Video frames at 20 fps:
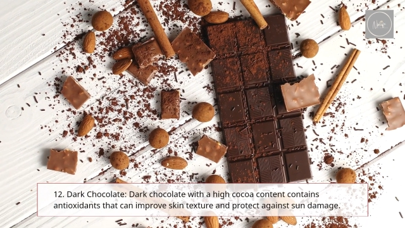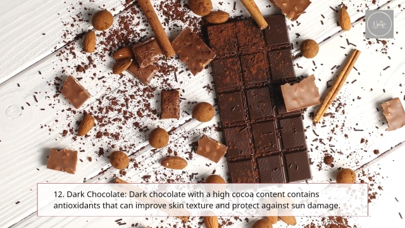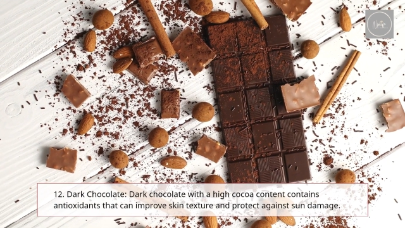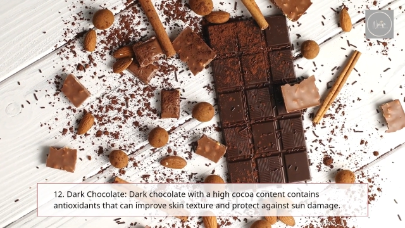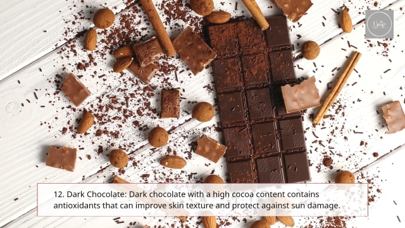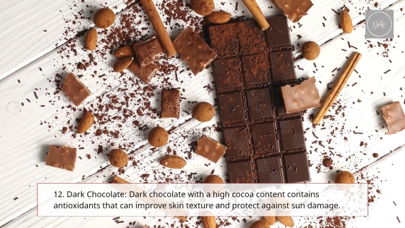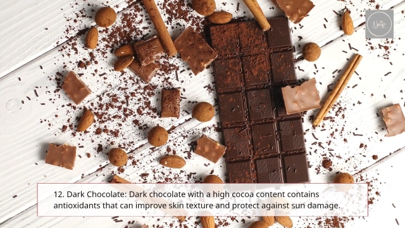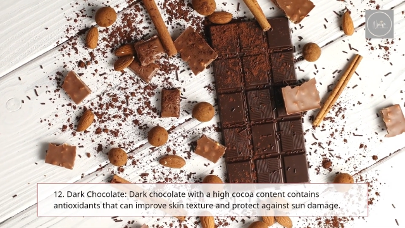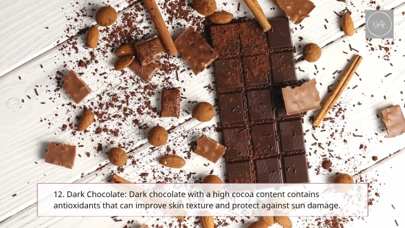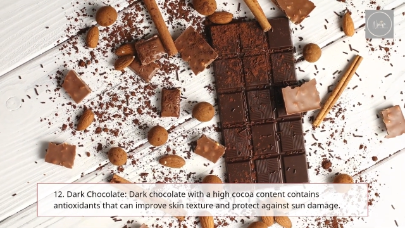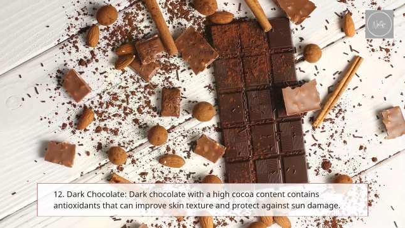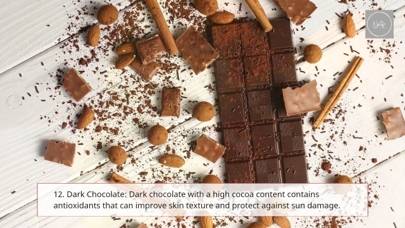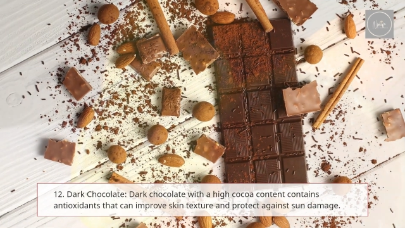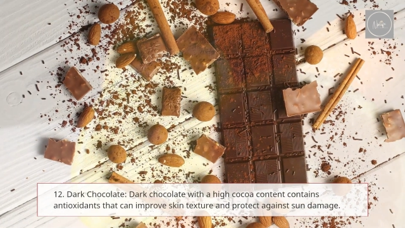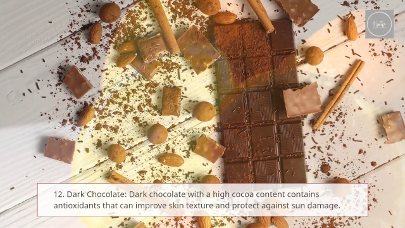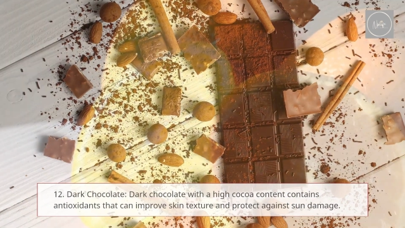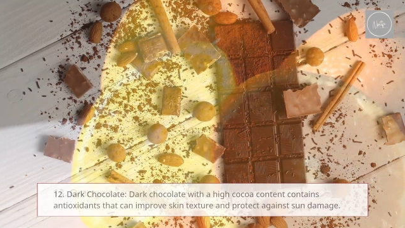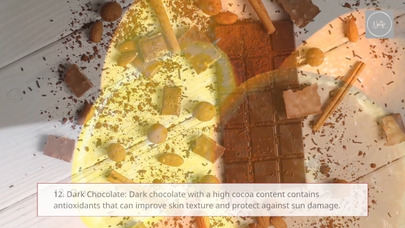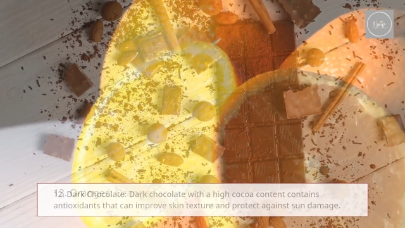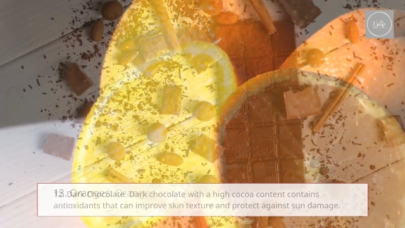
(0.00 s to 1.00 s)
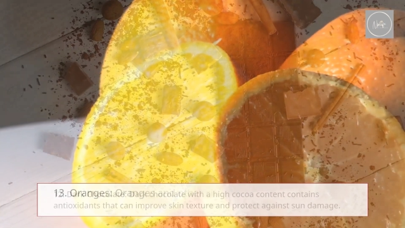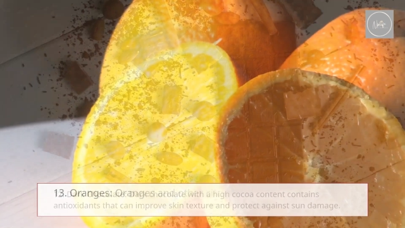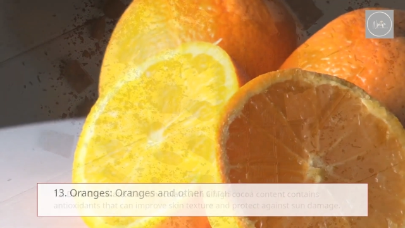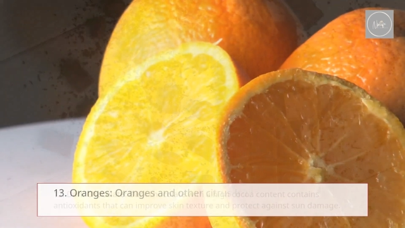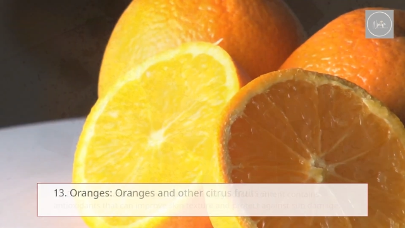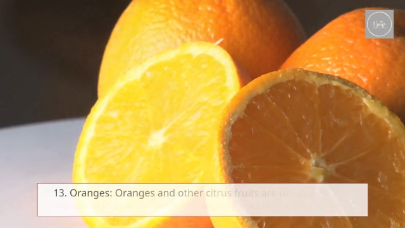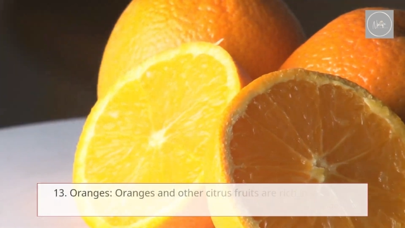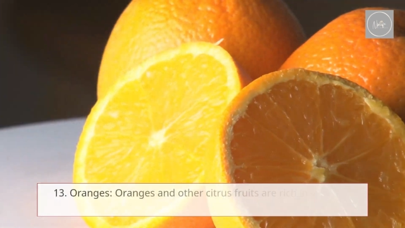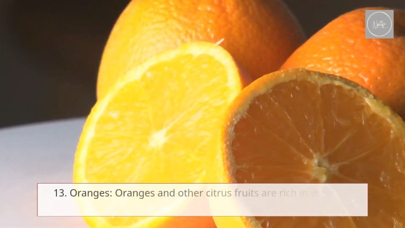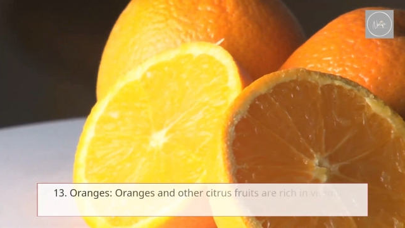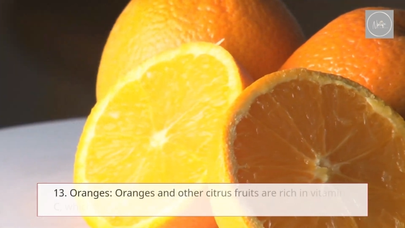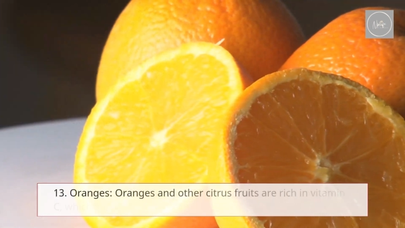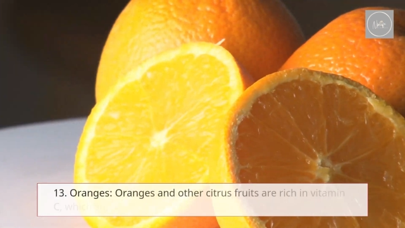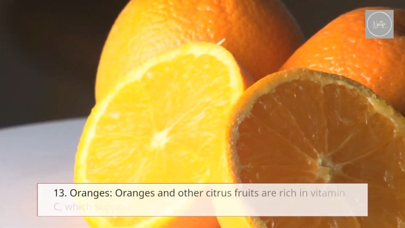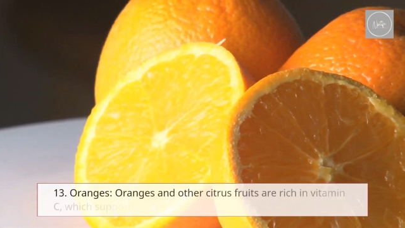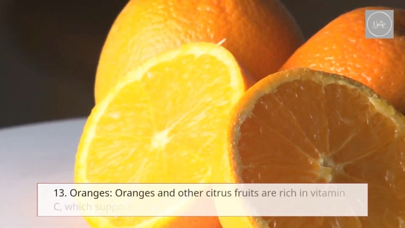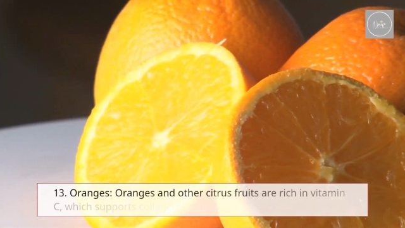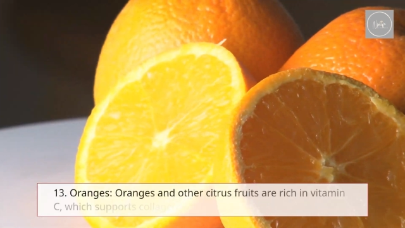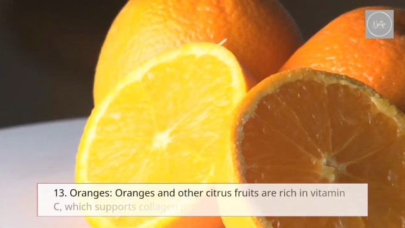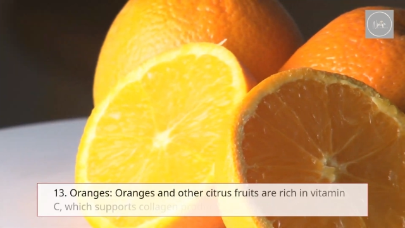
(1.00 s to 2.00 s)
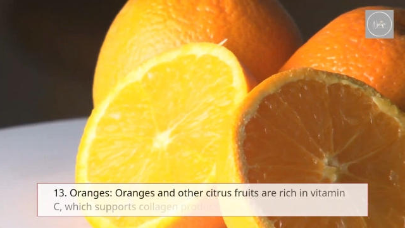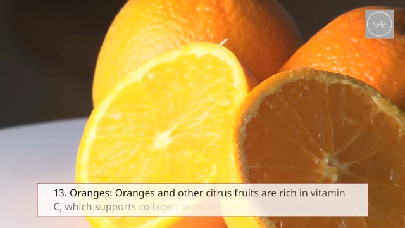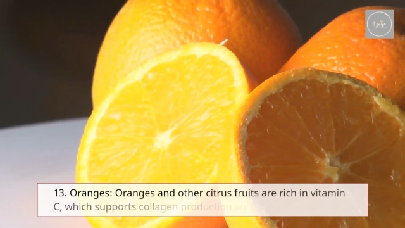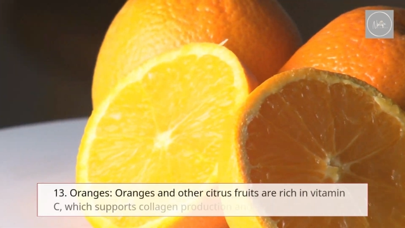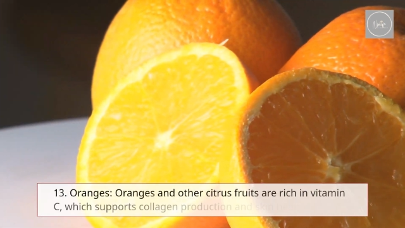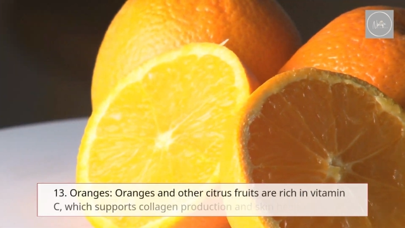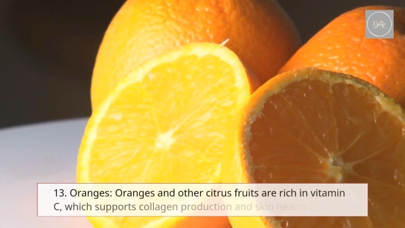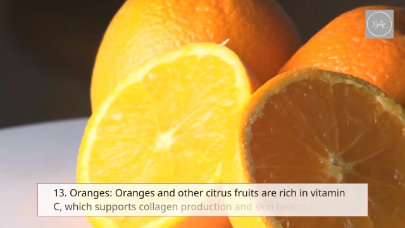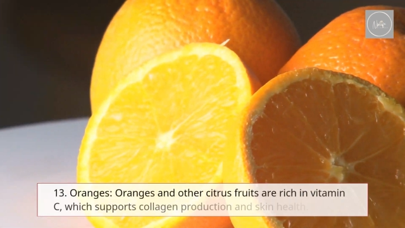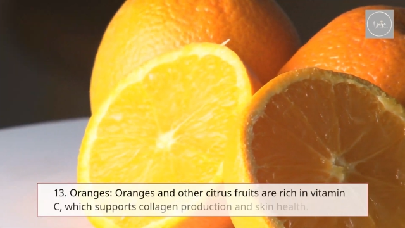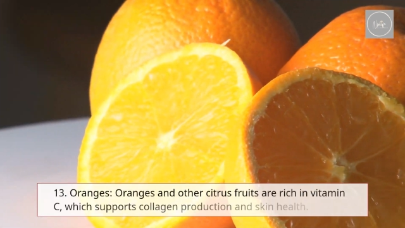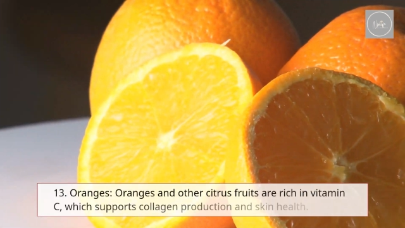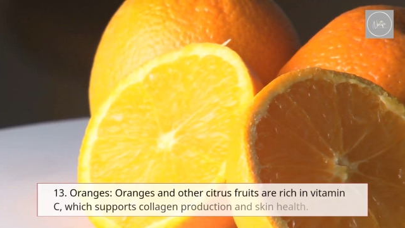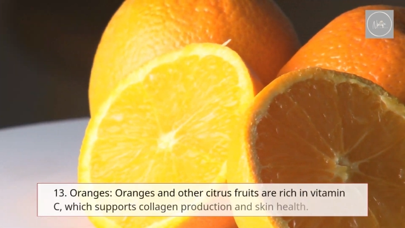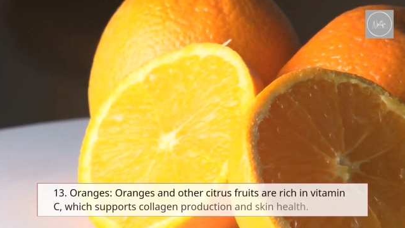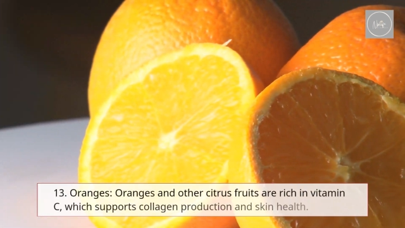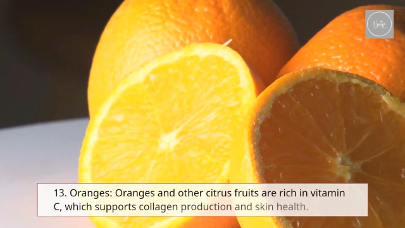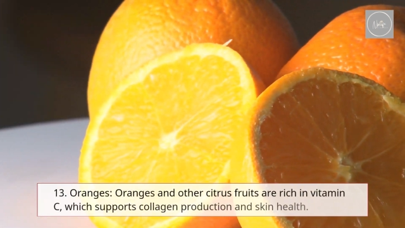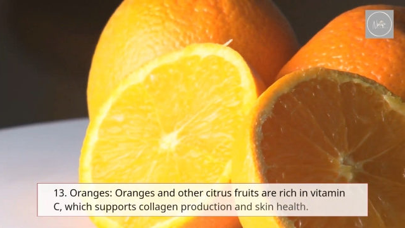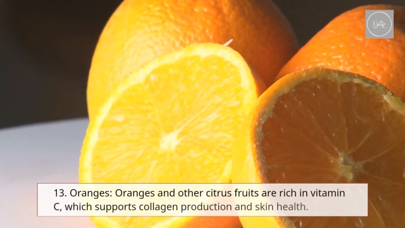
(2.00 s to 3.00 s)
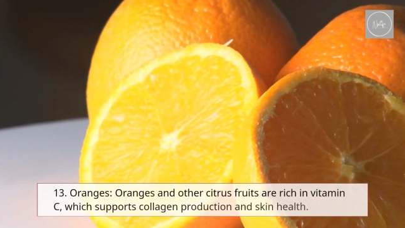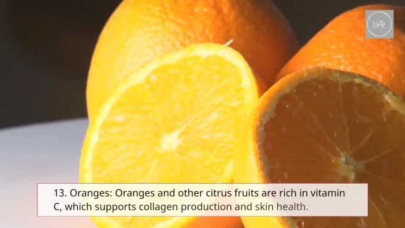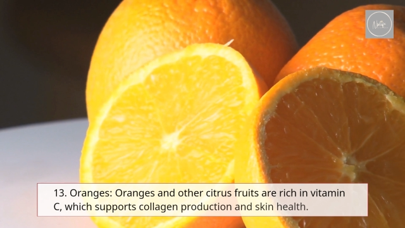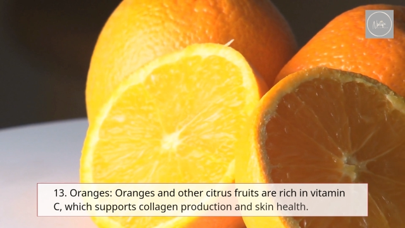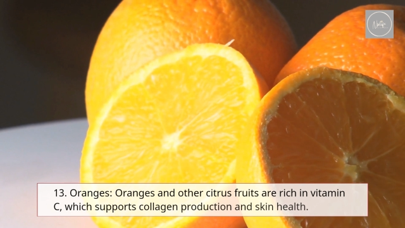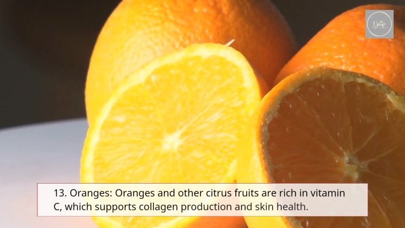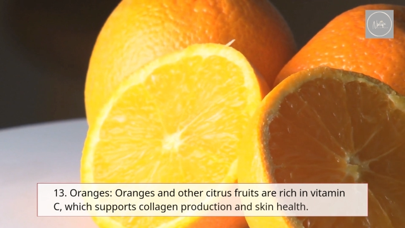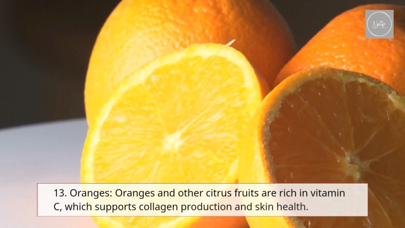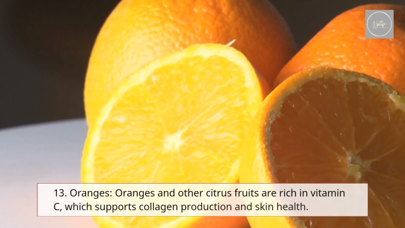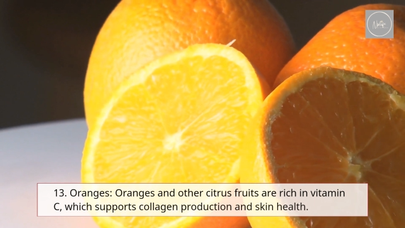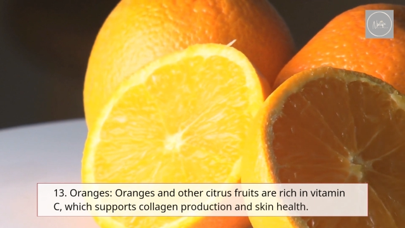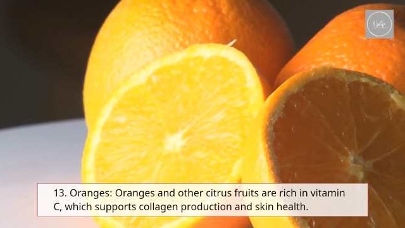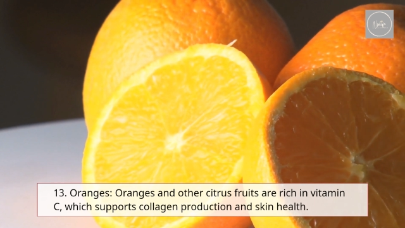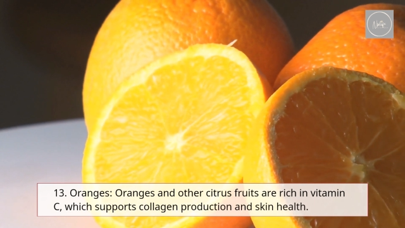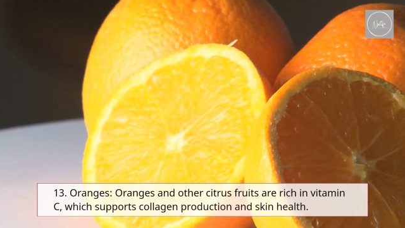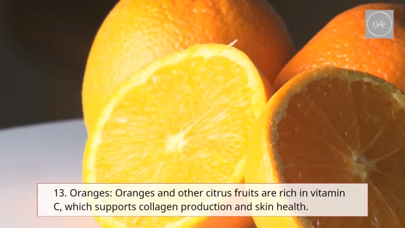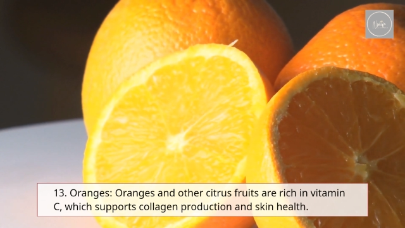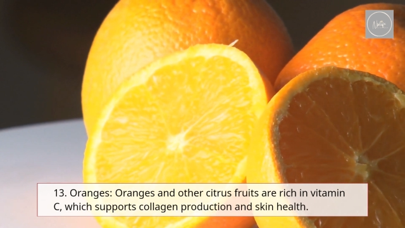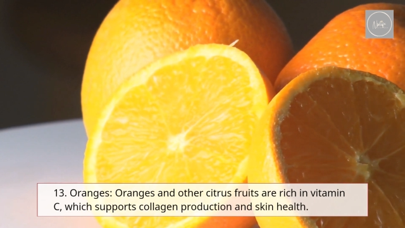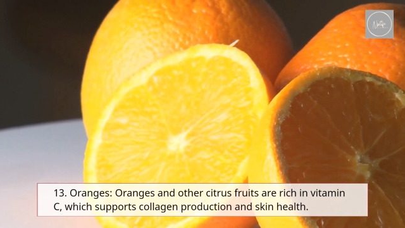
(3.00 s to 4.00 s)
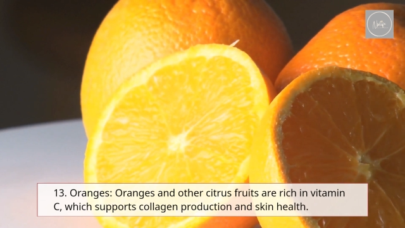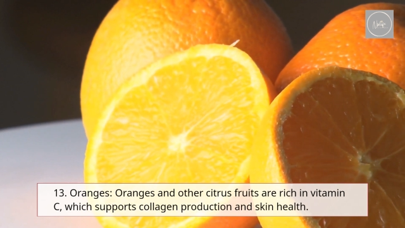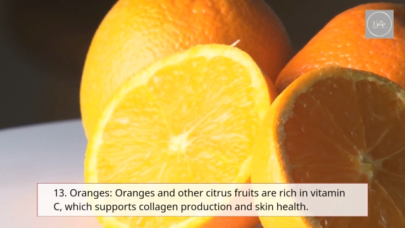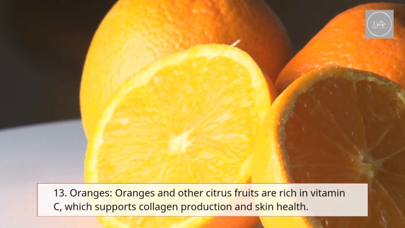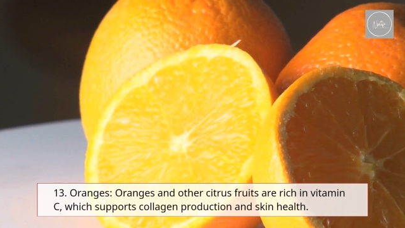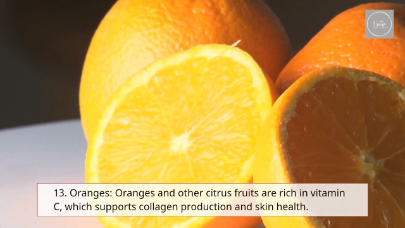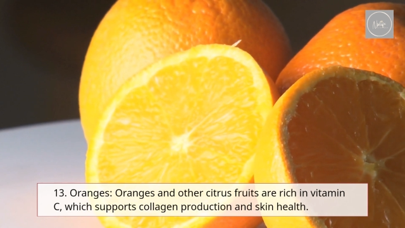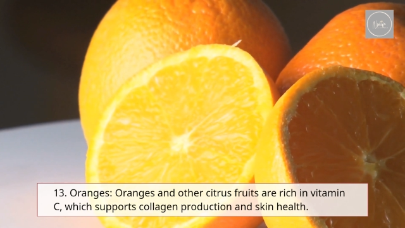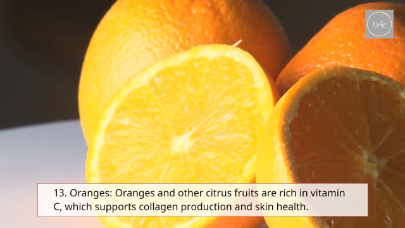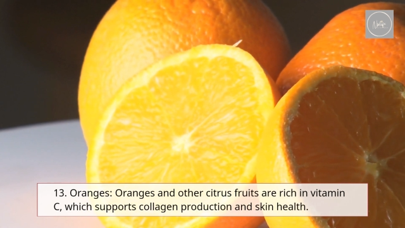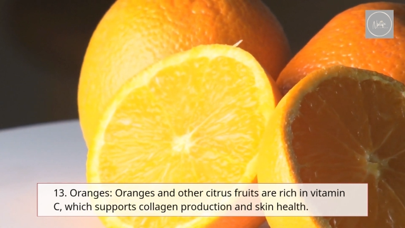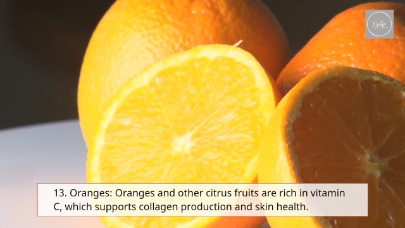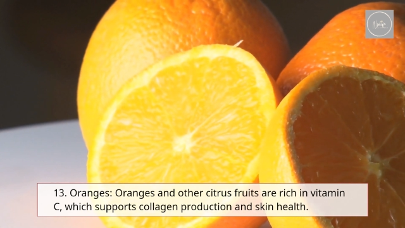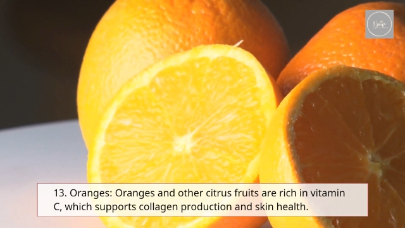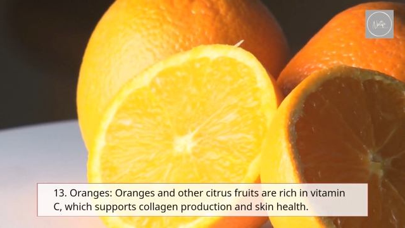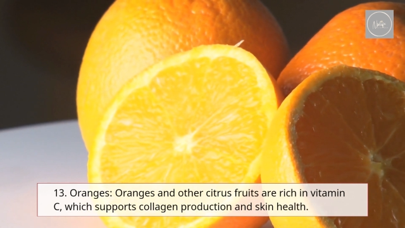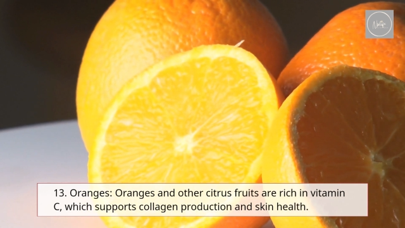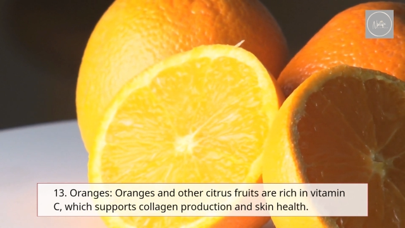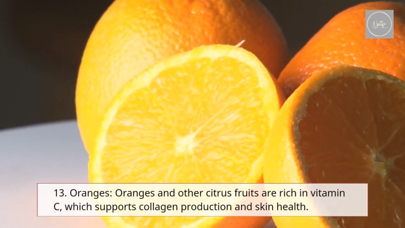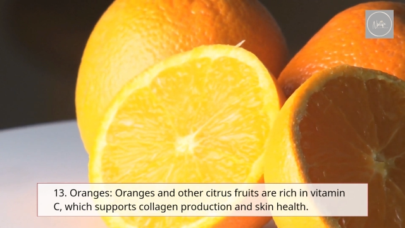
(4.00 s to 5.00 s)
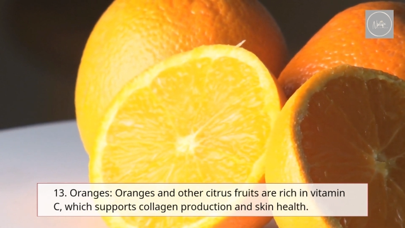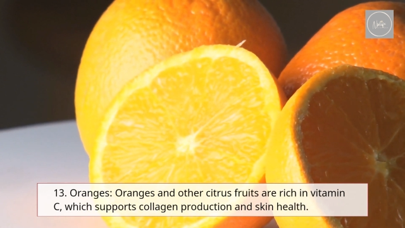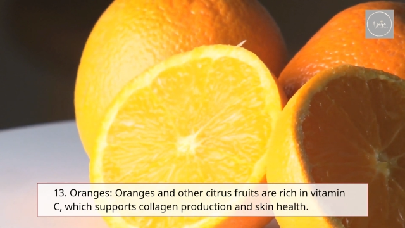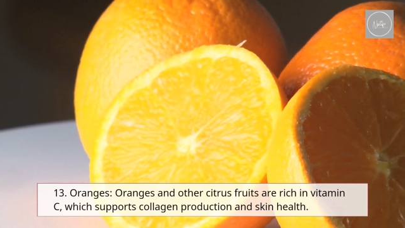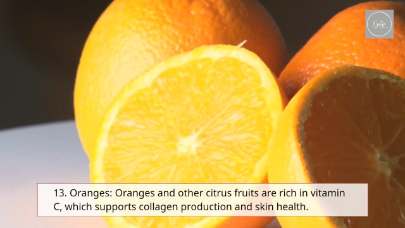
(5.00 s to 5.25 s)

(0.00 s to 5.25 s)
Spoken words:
Nobody's mouth can be seen.